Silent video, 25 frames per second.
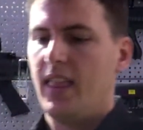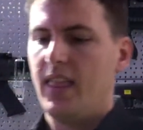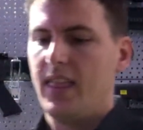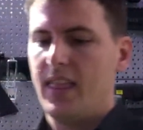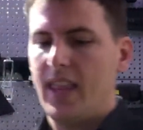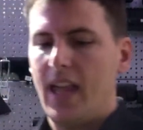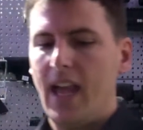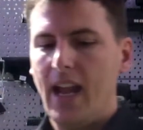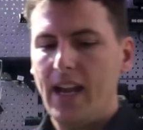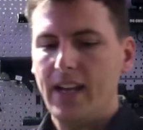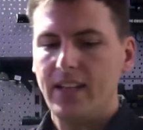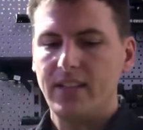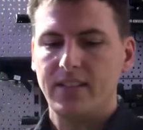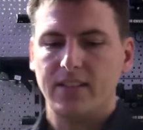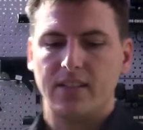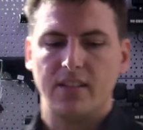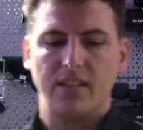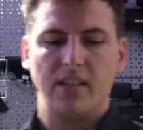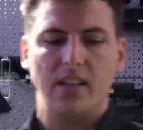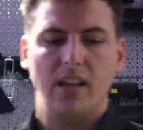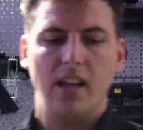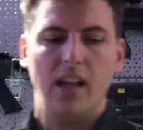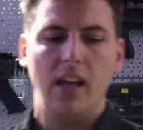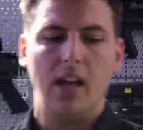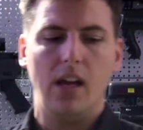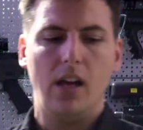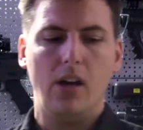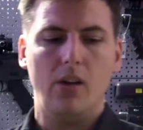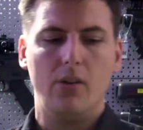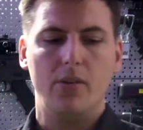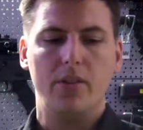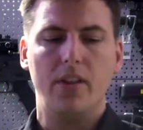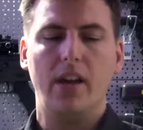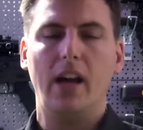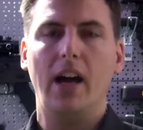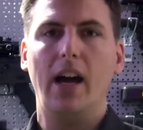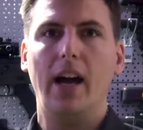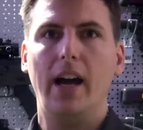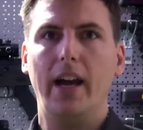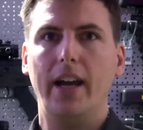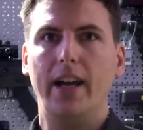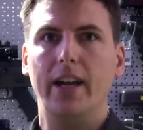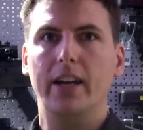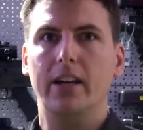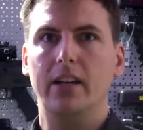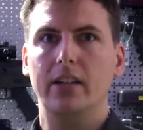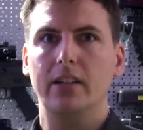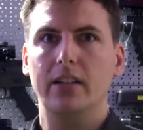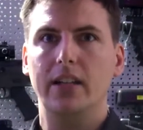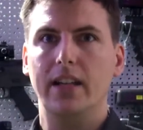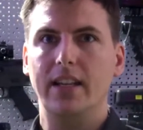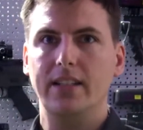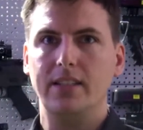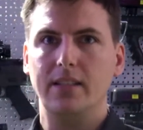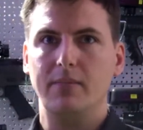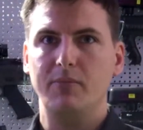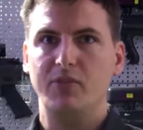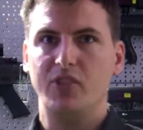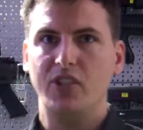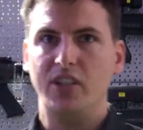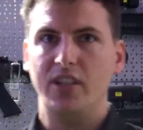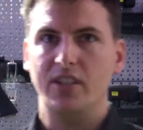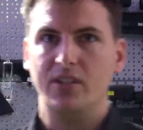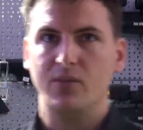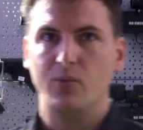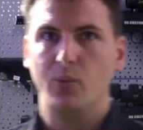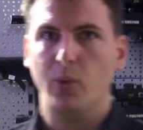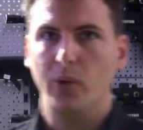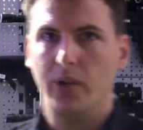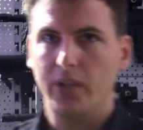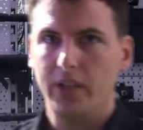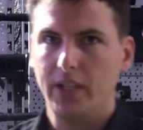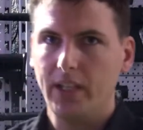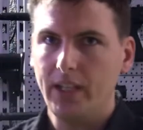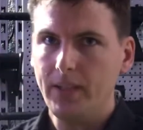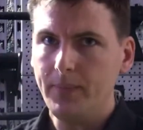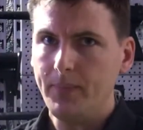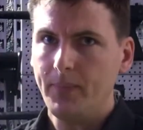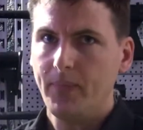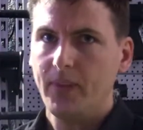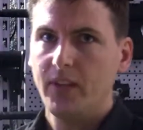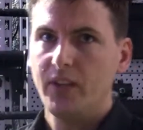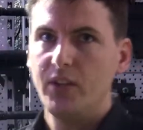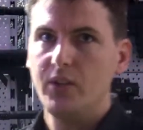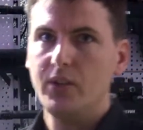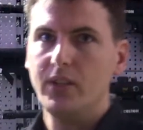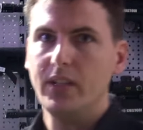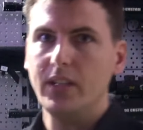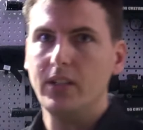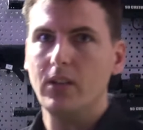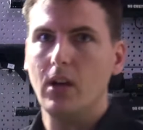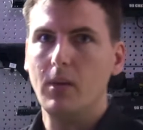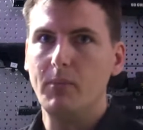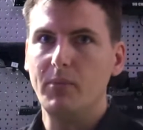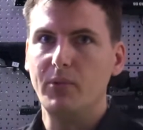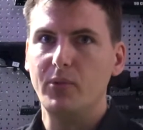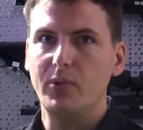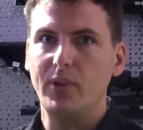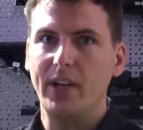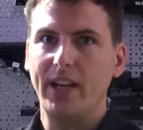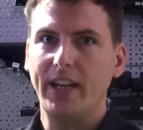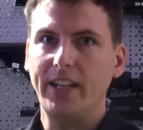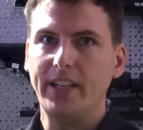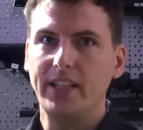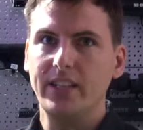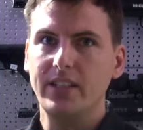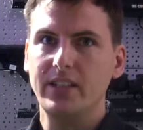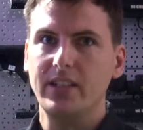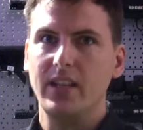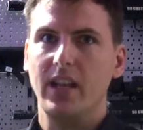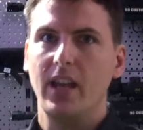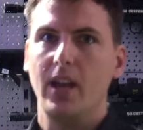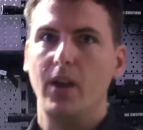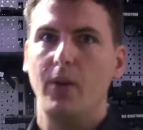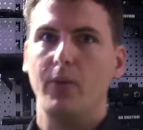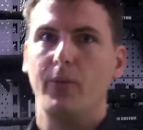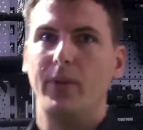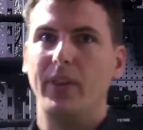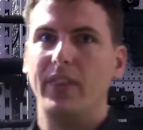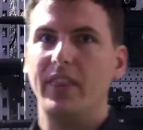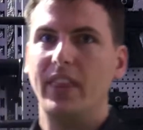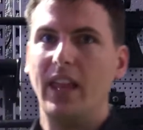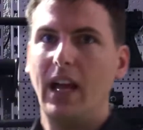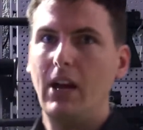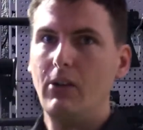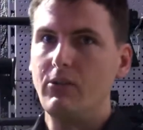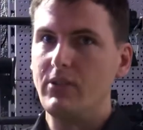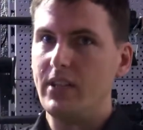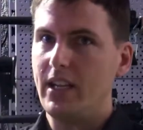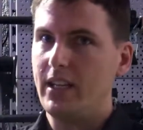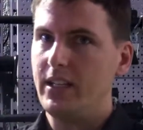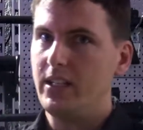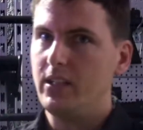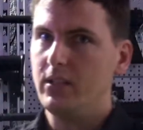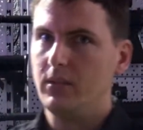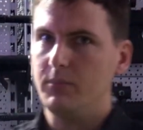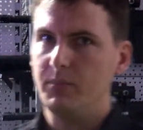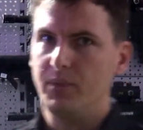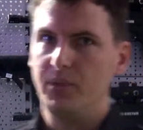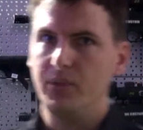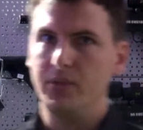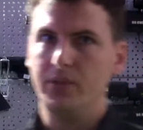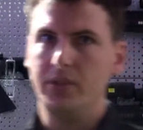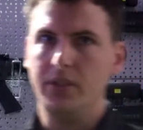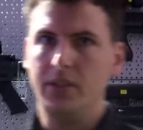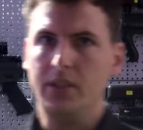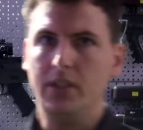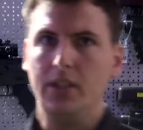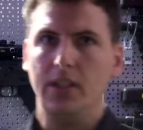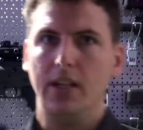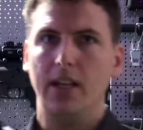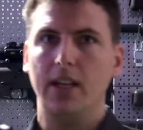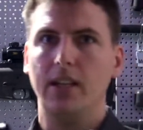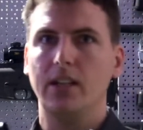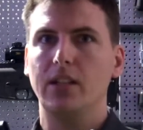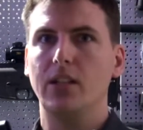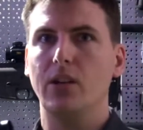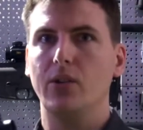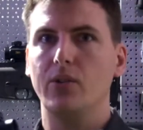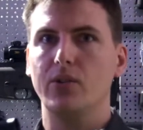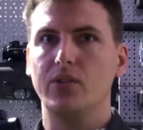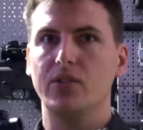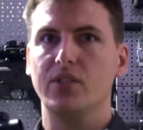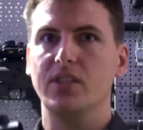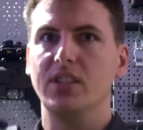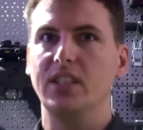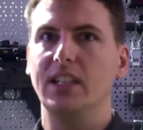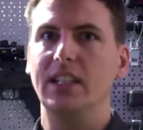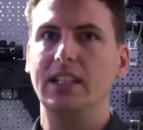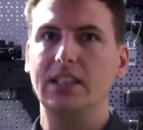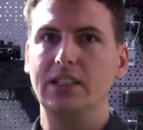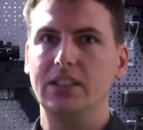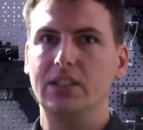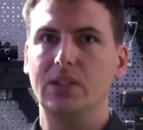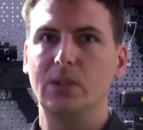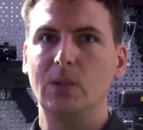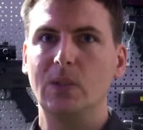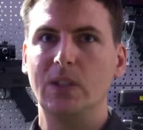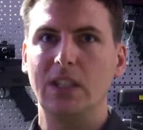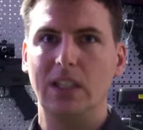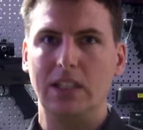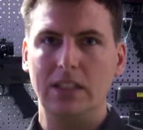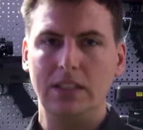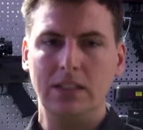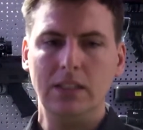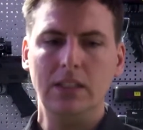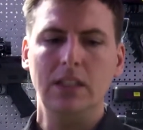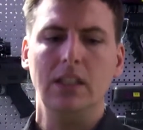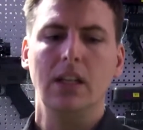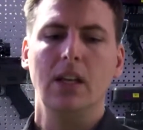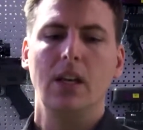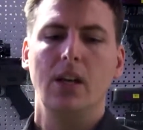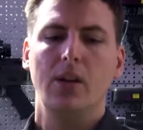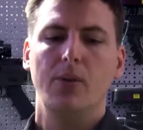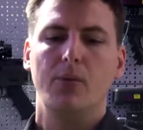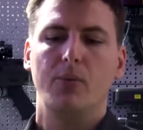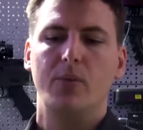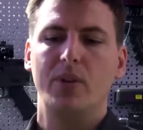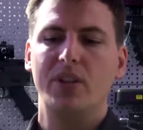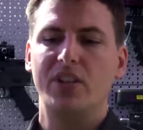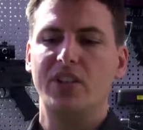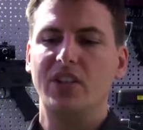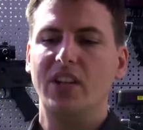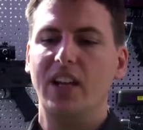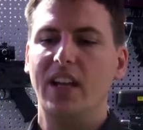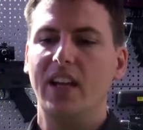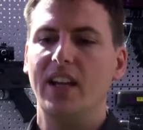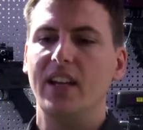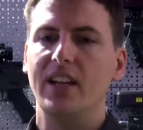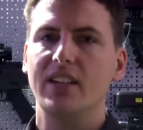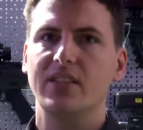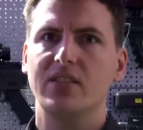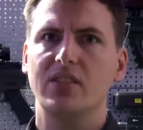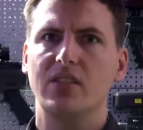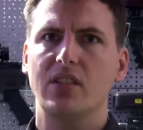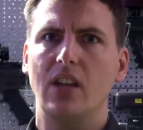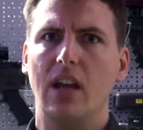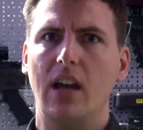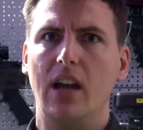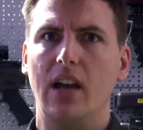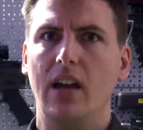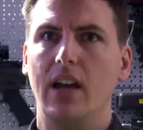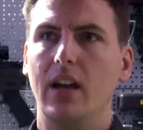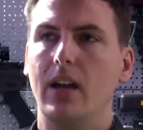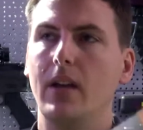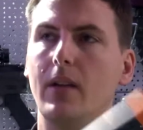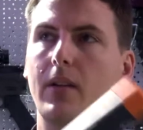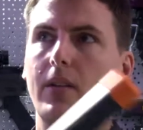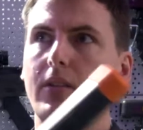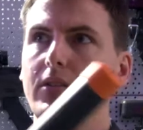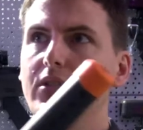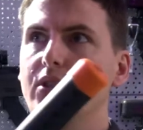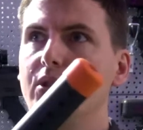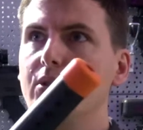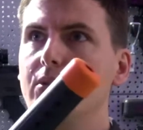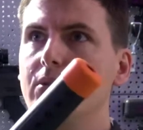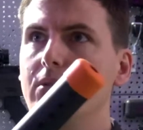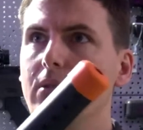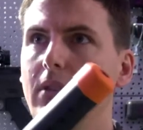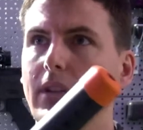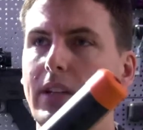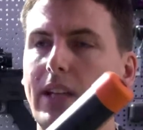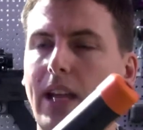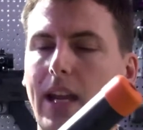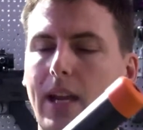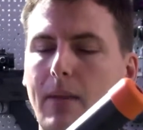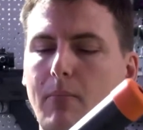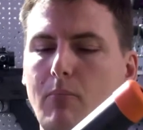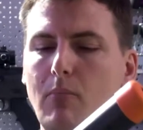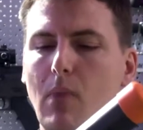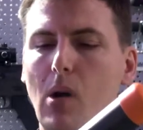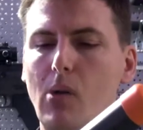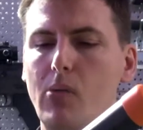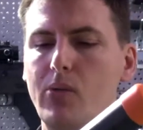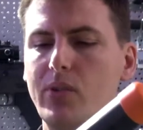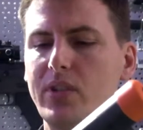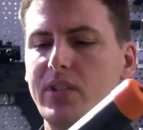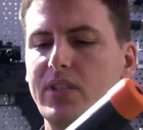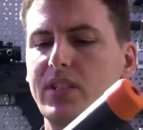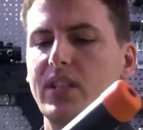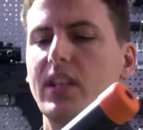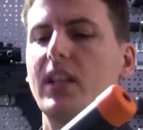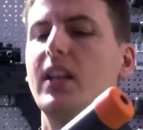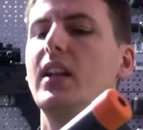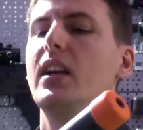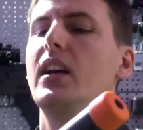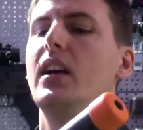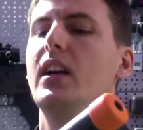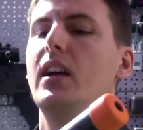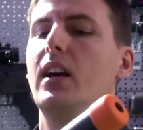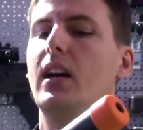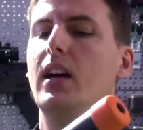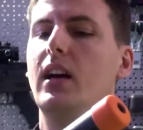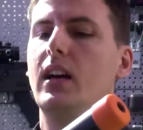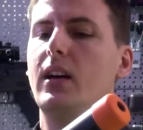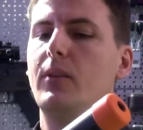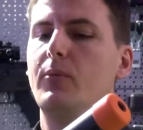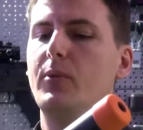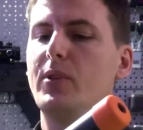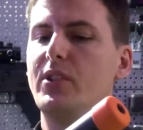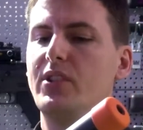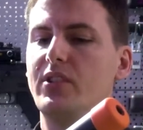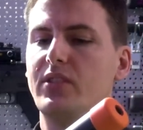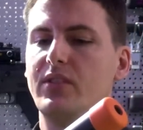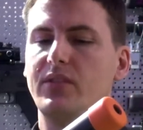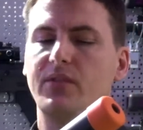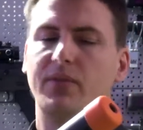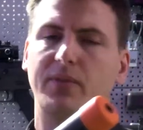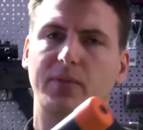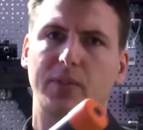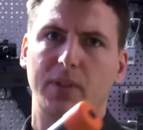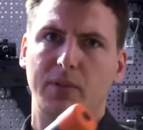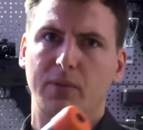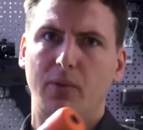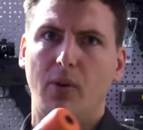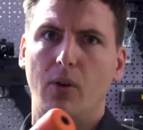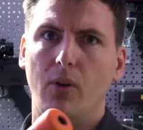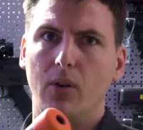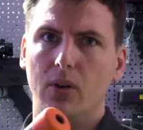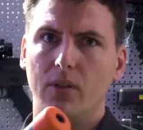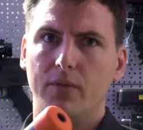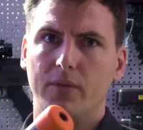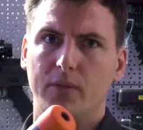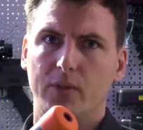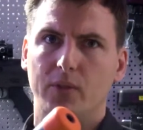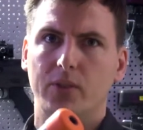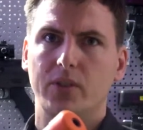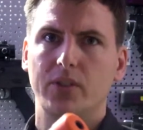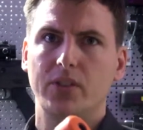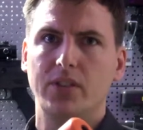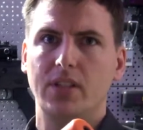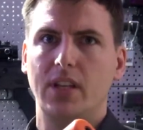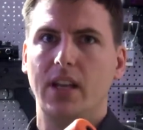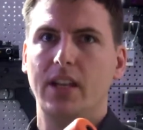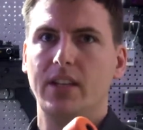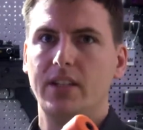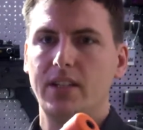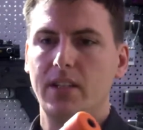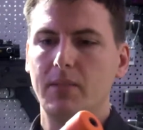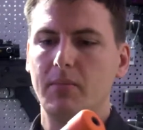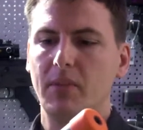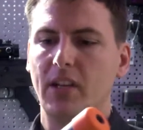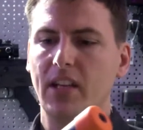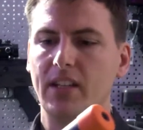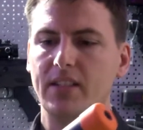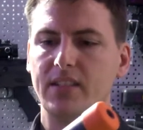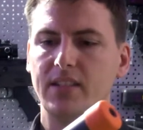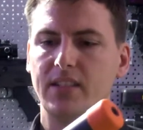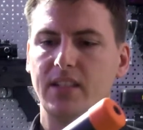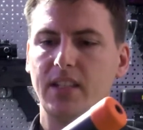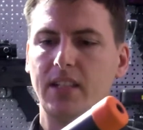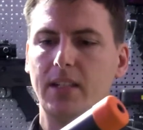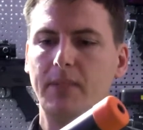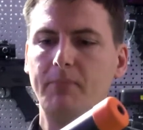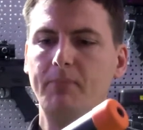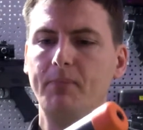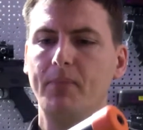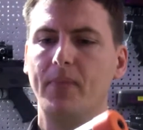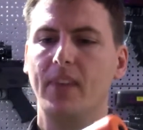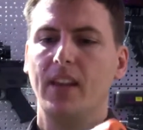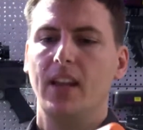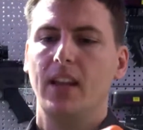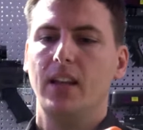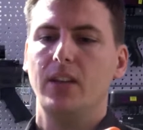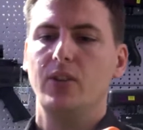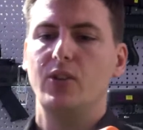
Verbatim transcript: That is how the IR SMG is working. You can operate it without any computer. It goes gun to gun, which has uh, two game modes, uh, which is free for all, of course, and team against team.